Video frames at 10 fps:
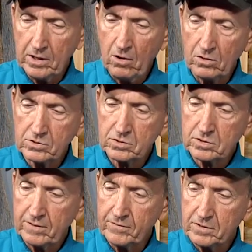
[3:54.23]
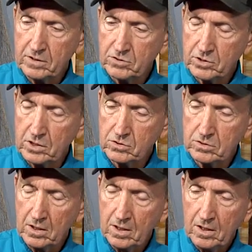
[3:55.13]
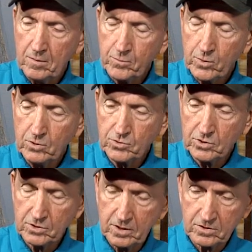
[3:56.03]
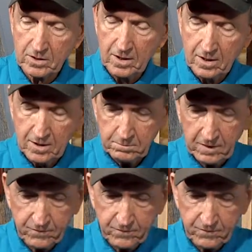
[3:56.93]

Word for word: August the 17th season approaches us my